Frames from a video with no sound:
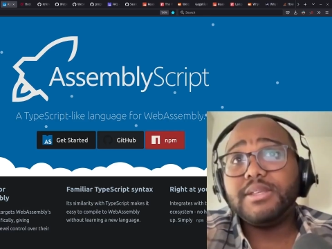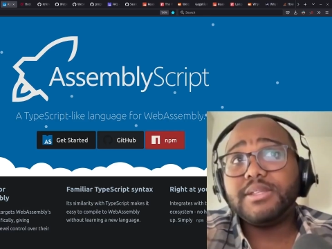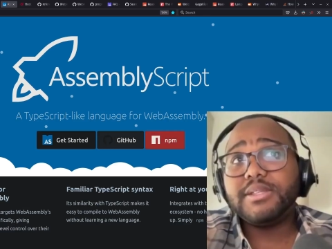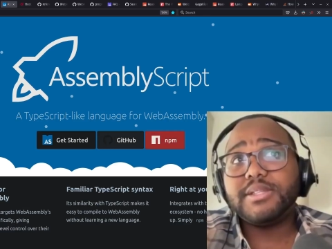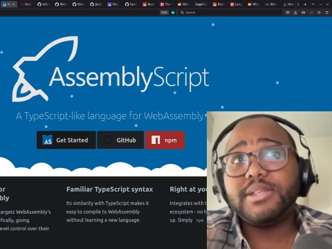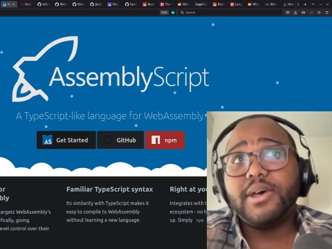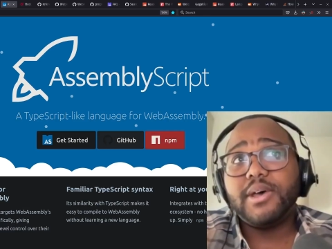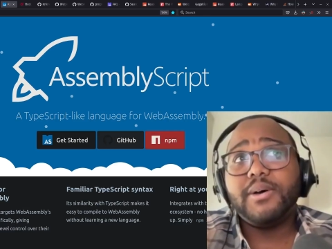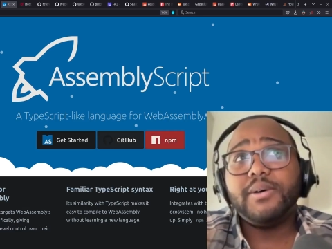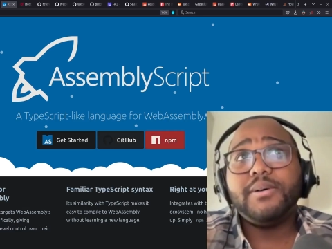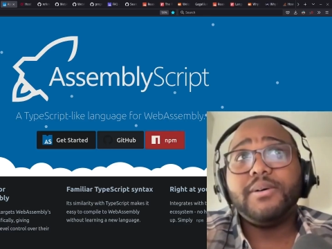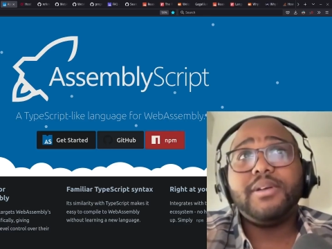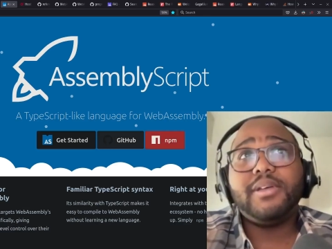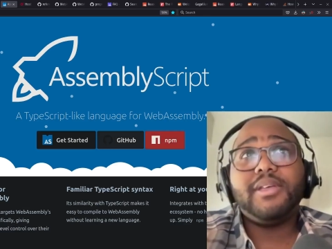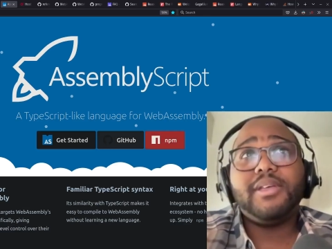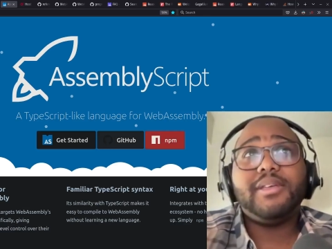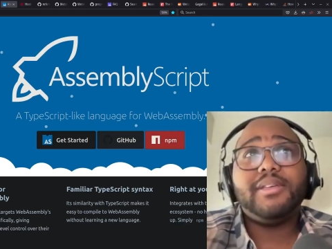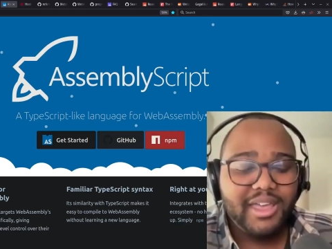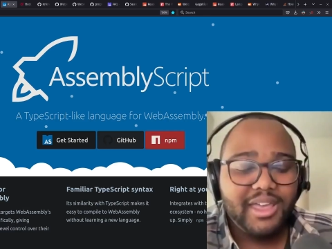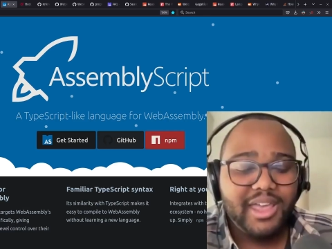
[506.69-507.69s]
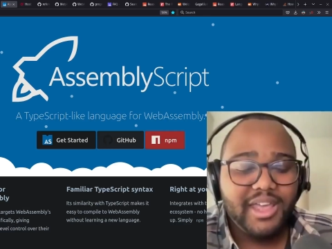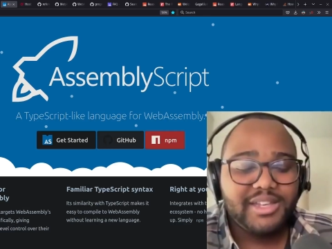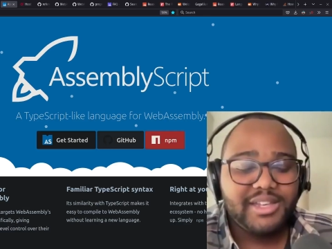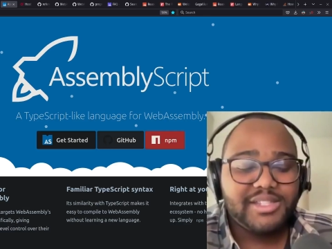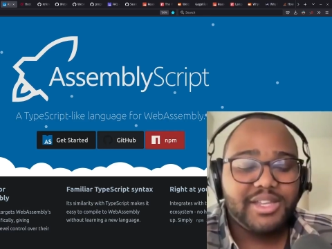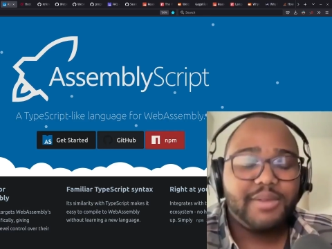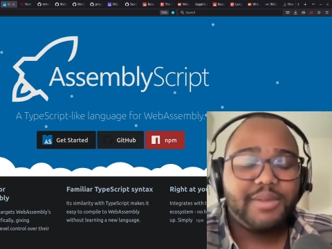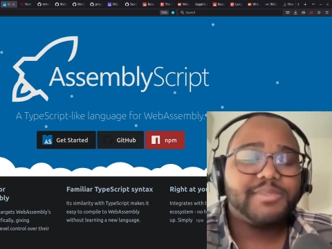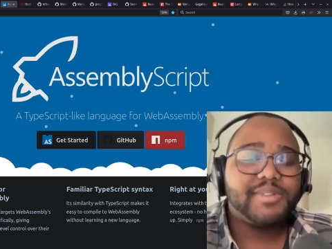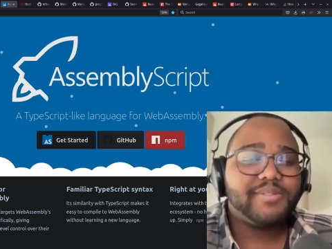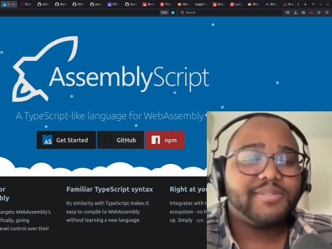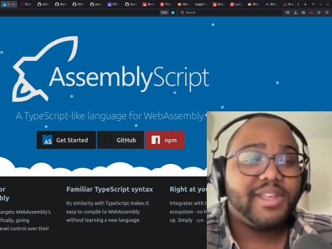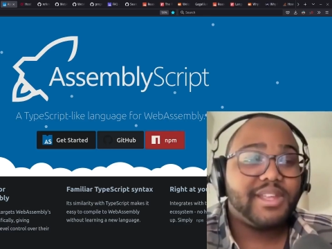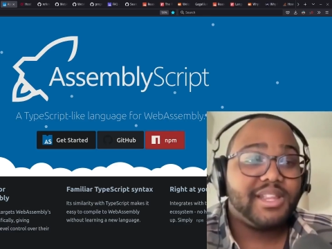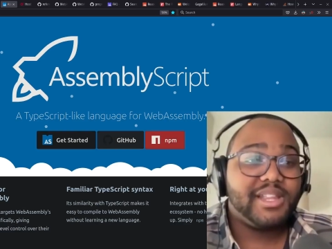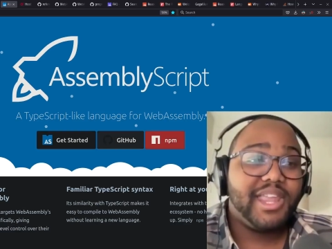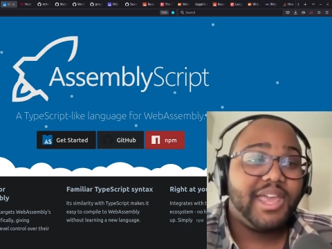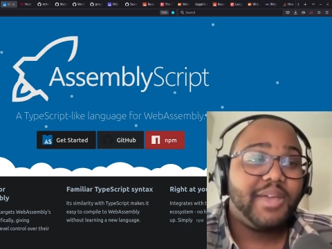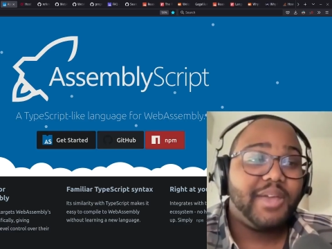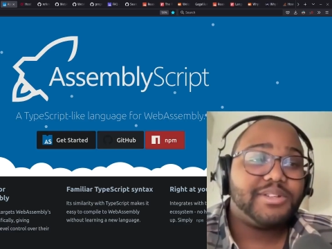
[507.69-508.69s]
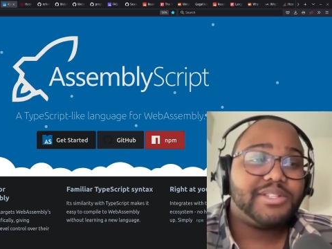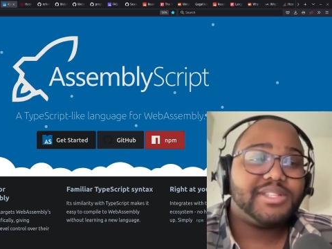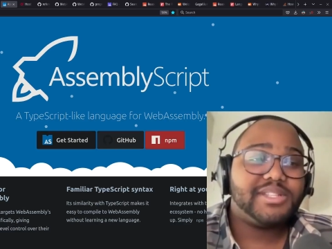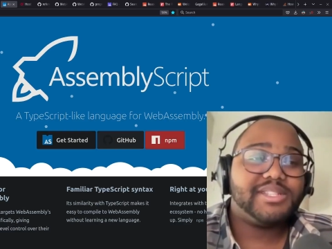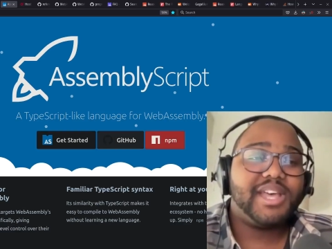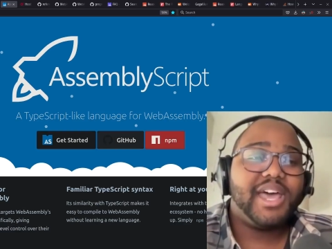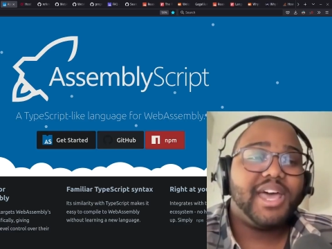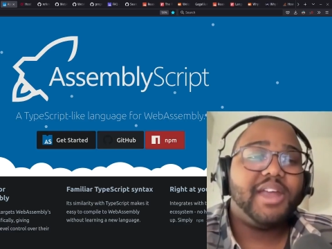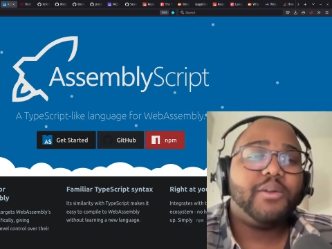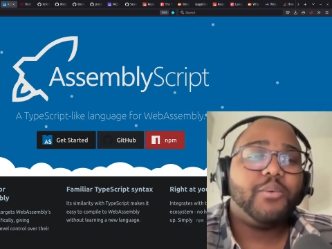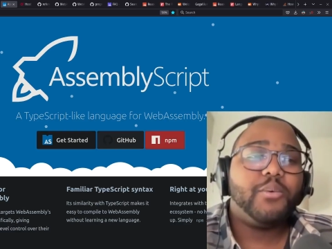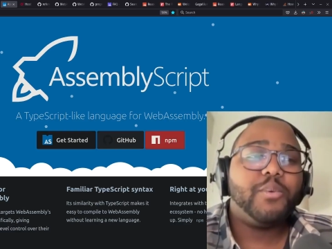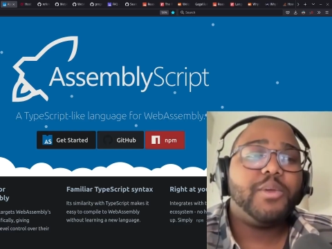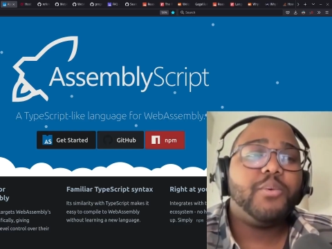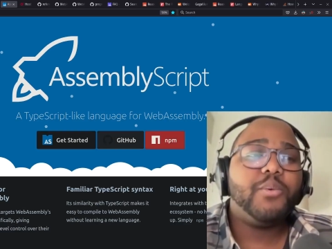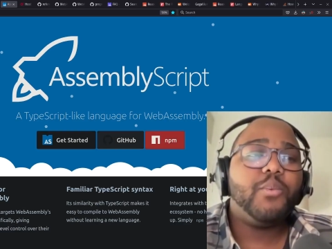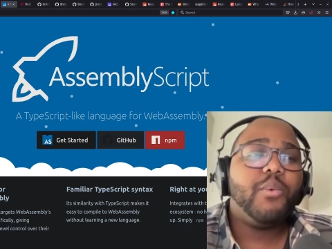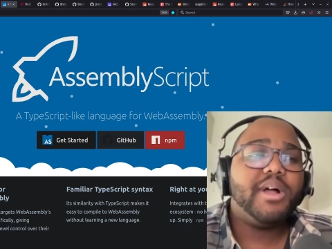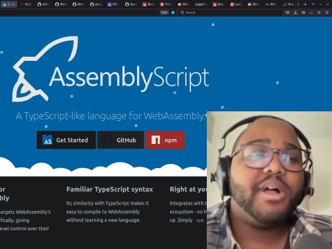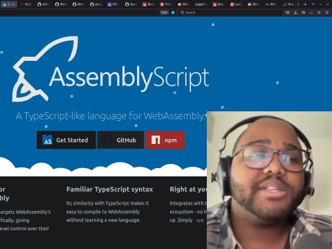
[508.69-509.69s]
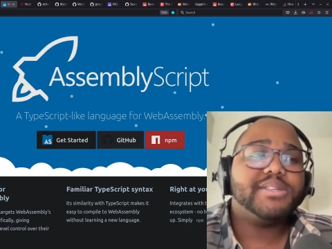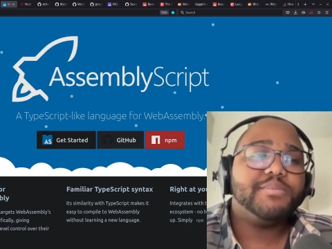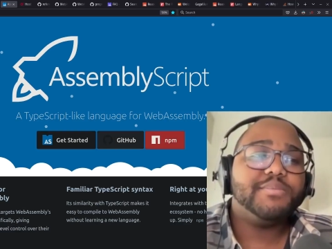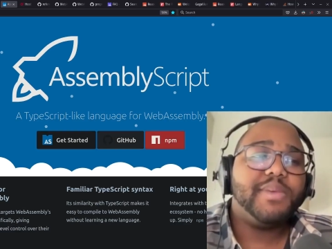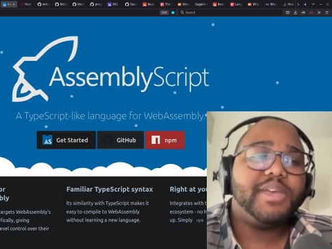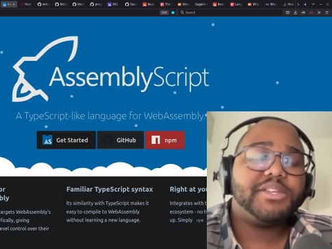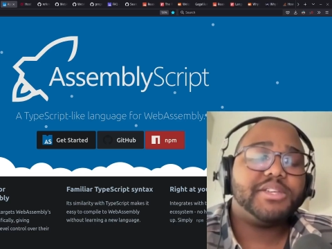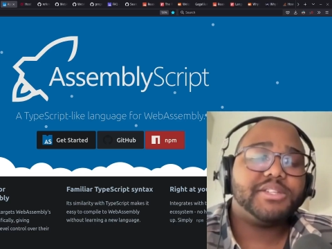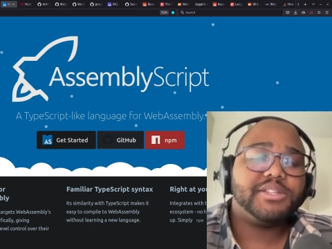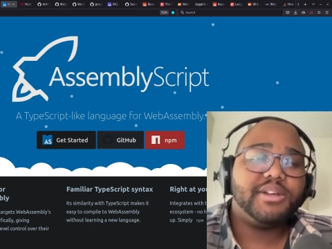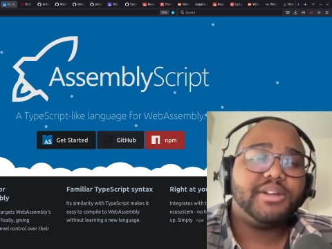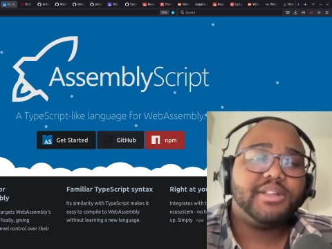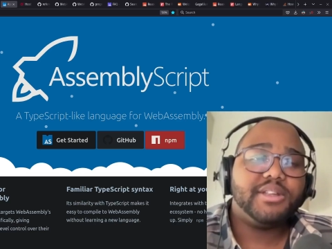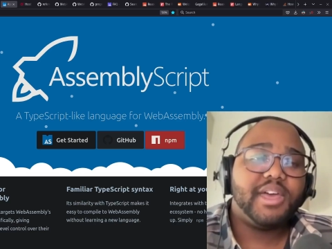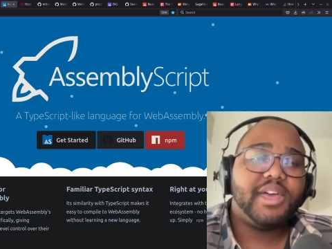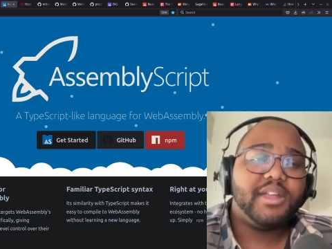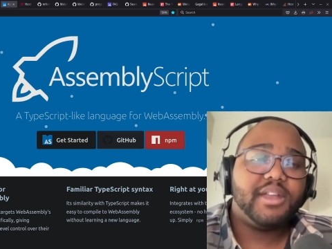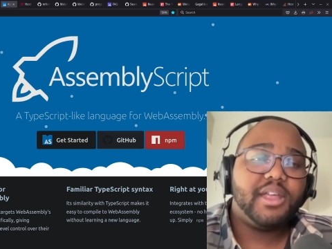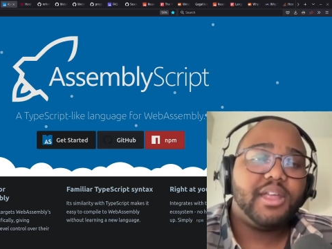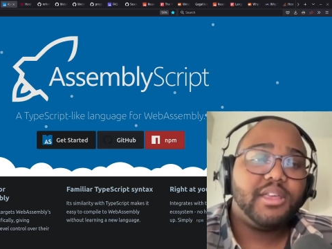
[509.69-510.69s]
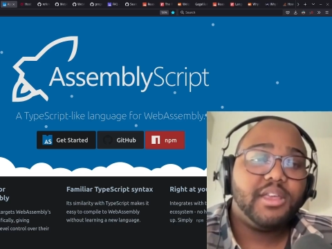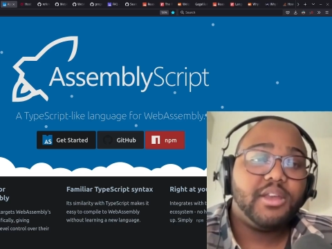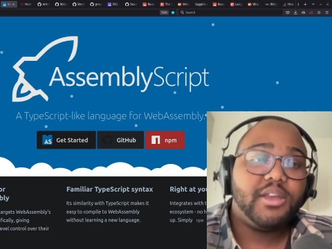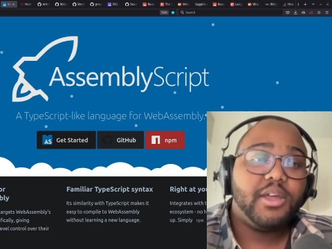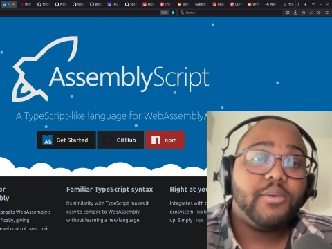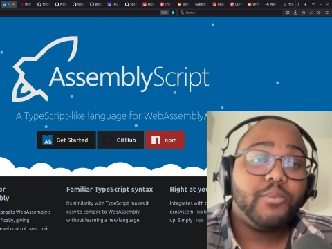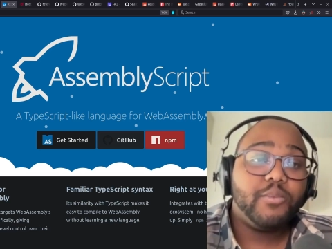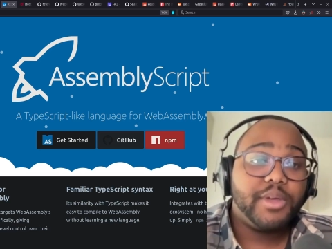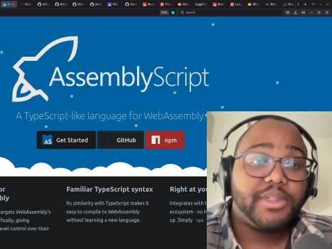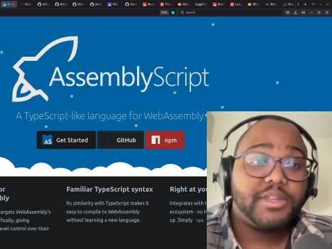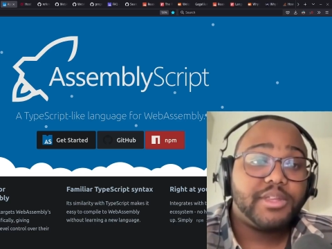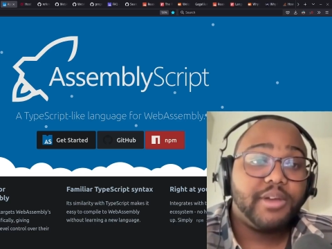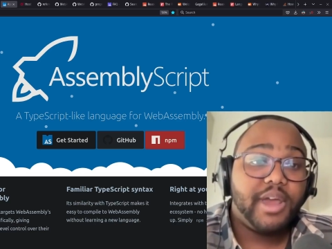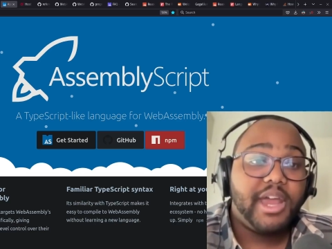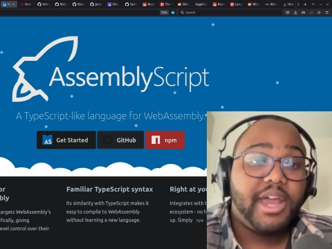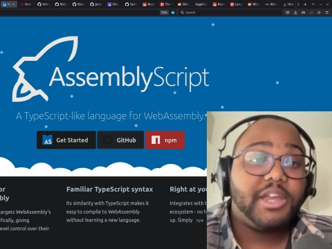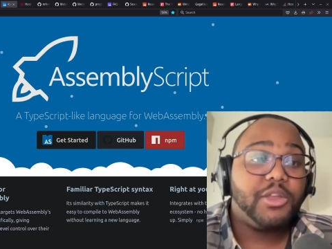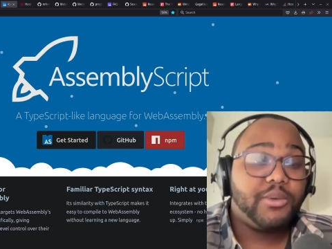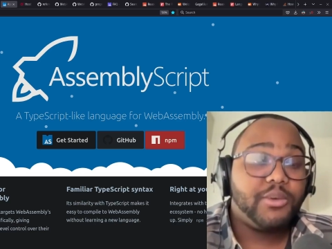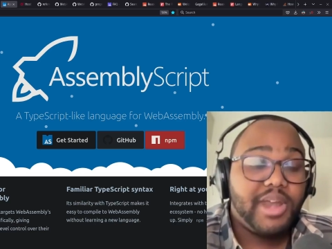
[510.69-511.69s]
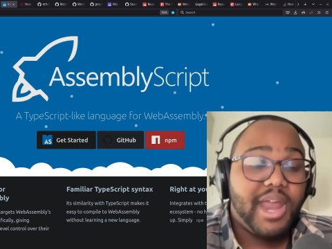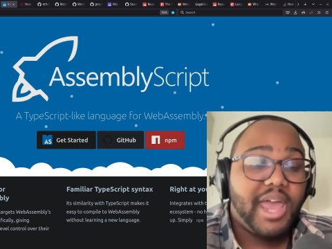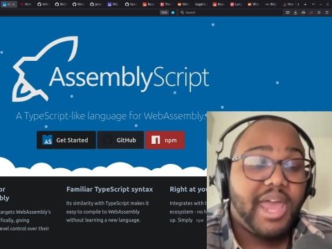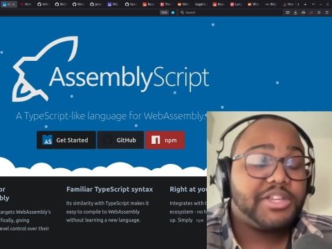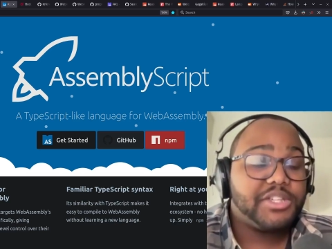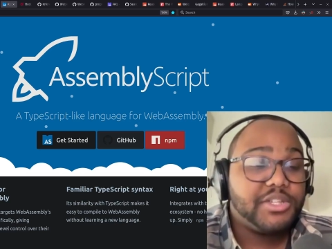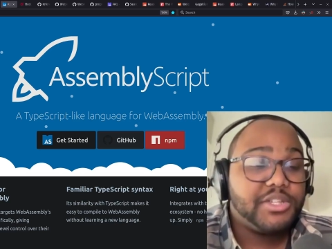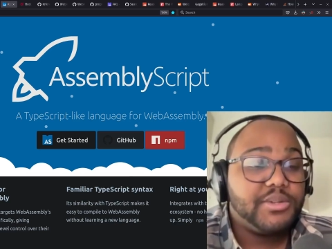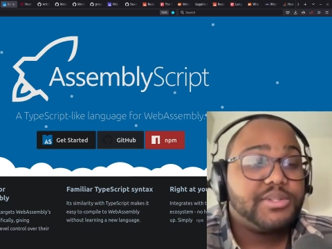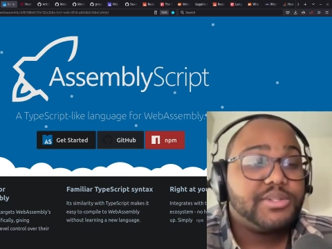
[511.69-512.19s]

So in terms of like the language design, we want to make sure that, with Grain, you can actually use